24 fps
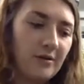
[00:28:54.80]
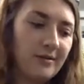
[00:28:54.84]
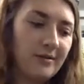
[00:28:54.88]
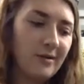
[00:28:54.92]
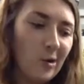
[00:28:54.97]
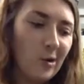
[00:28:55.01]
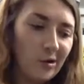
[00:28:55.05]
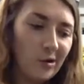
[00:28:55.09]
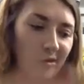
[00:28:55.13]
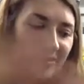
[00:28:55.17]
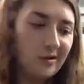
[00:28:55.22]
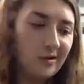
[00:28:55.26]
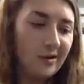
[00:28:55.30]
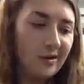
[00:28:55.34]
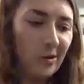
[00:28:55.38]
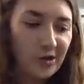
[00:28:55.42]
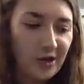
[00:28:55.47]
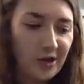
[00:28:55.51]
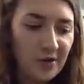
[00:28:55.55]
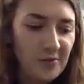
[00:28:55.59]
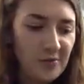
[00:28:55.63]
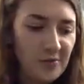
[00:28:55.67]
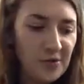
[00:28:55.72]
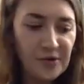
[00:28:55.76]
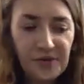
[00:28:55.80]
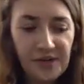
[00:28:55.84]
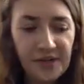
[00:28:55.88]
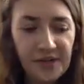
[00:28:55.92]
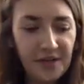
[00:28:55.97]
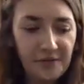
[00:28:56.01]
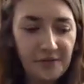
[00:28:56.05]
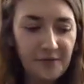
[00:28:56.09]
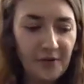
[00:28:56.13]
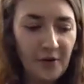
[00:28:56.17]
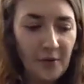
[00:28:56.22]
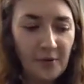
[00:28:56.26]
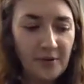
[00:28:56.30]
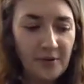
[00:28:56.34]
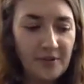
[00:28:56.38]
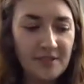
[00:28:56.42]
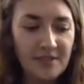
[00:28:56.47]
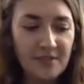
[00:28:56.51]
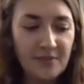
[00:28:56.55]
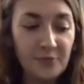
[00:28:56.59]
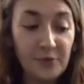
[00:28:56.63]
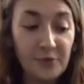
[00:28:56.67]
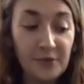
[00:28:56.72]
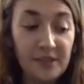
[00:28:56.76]
or our community of farmers
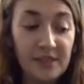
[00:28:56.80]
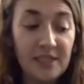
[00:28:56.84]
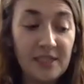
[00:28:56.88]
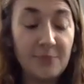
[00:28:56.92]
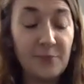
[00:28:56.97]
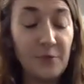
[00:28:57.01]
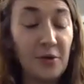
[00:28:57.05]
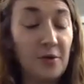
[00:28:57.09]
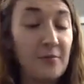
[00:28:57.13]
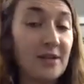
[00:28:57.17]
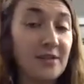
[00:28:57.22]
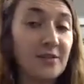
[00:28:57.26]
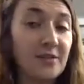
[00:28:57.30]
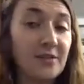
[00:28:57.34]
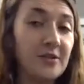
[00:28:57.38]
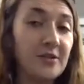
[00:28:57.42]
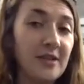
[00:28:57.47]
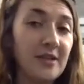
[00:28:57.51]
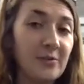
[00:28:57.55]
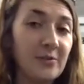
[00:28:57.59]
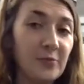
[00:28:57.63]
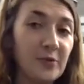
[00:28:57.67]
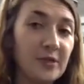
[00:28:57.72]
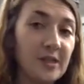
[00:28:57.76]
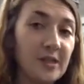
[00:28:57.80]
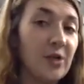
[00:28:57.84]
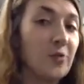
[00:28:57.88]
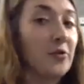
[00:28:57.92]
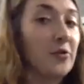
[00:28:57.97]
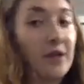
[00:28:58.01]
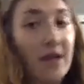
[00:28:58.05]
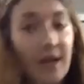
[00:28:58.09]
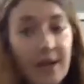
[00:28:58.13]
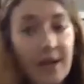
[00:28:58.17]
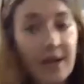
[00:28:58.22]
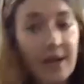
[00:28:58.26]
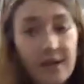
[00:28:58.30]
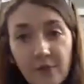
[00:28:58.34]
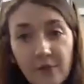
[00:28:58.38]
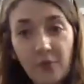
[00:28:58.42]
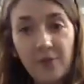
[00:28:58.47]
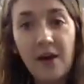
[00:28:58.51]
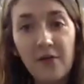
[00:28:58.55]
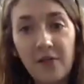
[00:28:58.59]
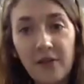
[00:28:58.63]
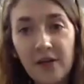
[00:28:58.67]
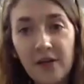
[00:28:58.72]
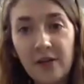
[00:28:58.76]
is really experimental and really creative
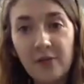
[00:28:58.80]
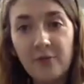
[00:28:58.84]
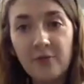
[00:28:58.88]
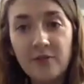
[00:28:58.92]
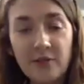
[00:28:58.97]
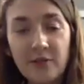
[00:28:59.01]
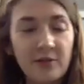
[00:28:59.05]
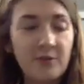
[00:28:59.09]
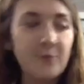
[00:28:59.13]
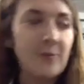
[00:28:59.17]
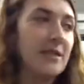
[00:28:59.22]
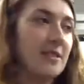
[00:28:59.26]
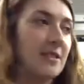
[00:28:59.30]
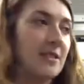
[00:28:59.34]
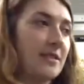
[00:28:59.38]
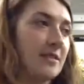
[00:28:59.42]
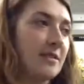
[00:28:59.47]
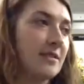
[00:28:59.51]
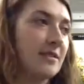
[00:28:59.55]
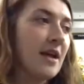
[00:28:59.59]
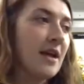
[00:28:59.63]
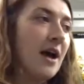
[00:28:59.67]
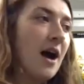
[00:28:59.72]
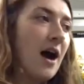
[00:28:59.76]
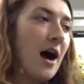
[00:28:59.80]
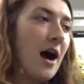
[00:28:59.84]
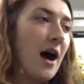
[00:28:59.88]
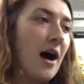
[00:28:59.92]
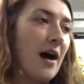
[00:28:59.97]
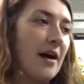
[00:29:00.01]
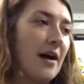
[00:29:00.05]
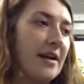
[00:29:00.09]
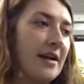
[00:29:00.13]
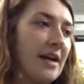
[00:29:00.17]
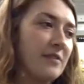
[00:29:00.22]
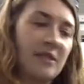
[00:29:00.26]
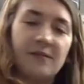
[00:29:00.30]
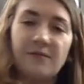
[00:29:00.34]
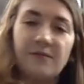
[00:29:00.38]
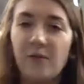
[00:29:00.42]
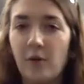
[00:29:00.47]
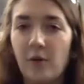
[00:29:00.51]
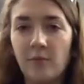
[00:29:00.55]
with how they use their spaces. And I've seen